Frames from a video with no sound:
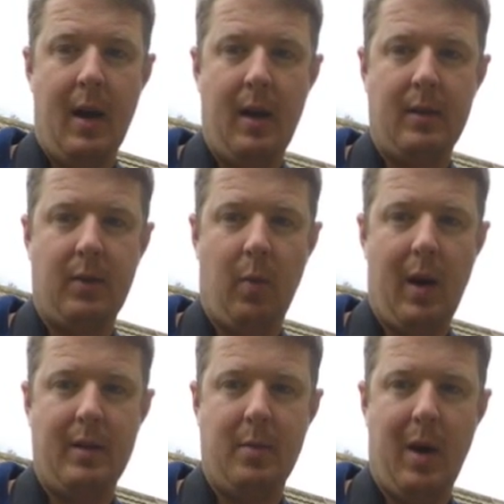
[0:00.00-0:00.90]
It's a
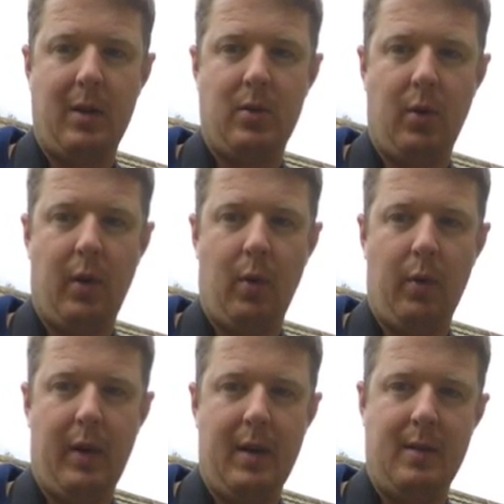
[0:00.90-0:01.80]
way to make sure that all
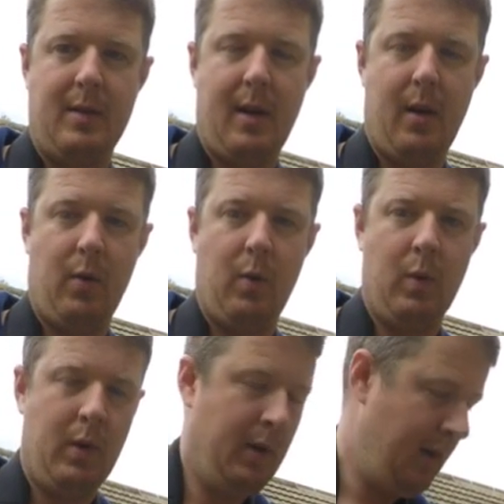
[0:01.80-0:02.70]
the internal
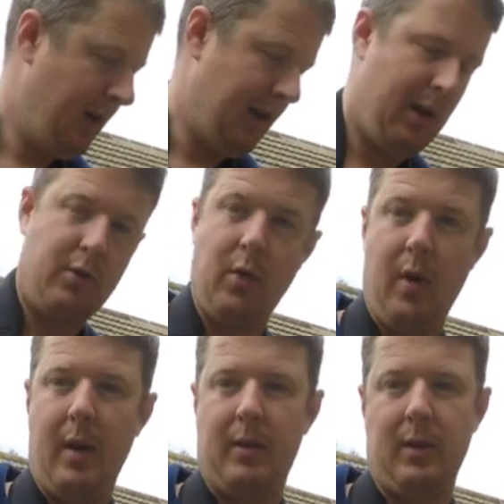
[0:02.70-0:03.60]

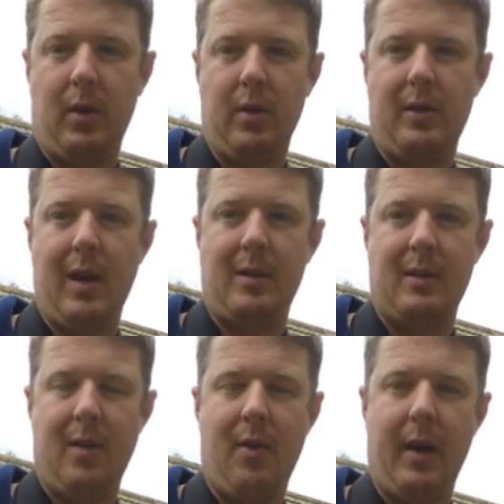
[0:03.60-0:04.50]
electronics and contactors and
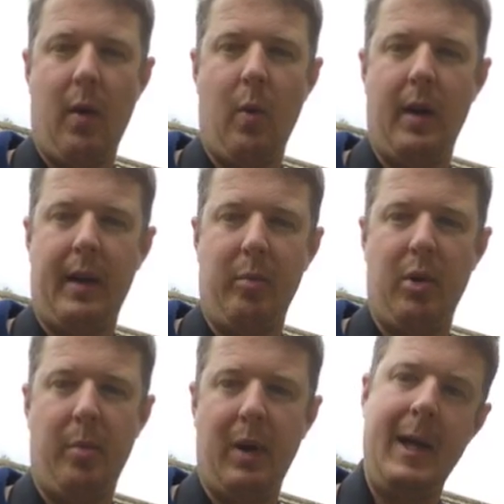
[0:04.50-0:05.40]
everything are working
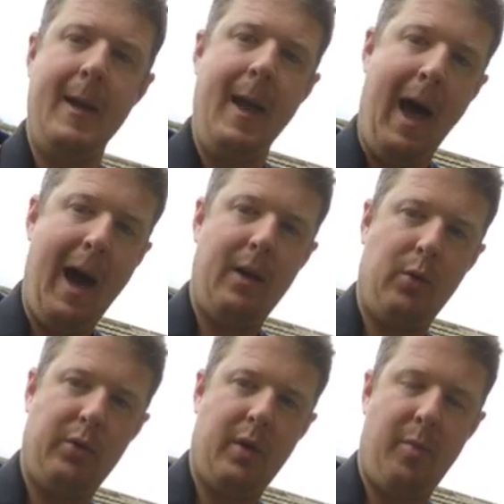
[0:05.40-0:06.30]
properly, and
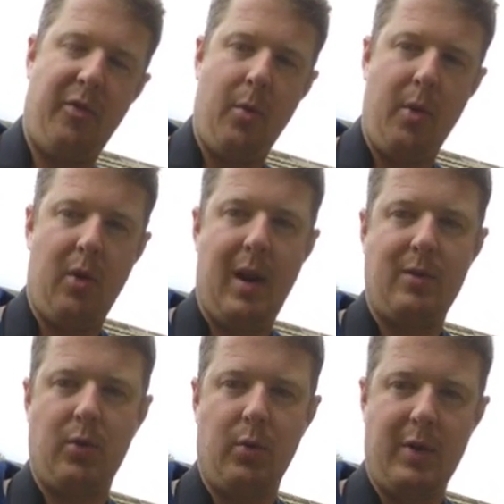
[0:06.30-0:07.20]
also perform your
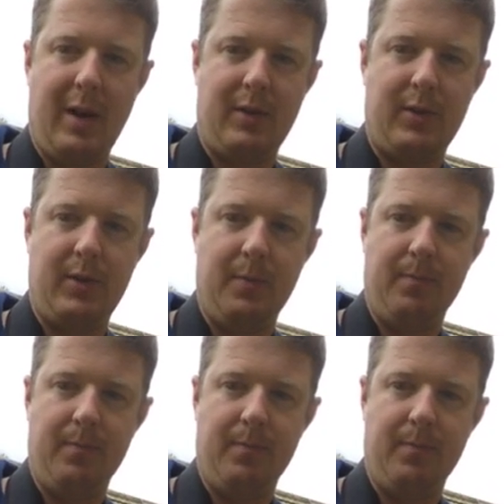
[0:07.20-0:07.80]
electrical tests.